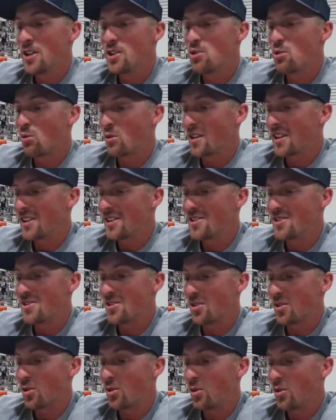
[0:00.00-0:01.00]
20 years
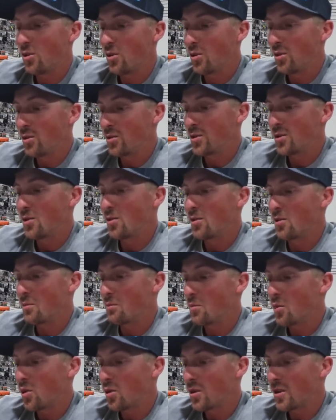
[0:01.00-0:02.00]
or old or
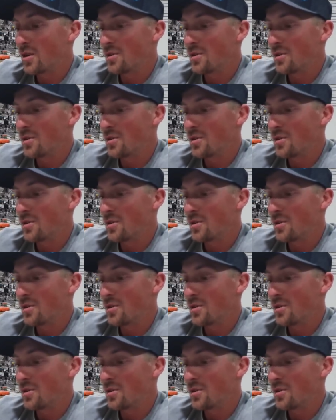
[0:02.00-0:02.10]
more,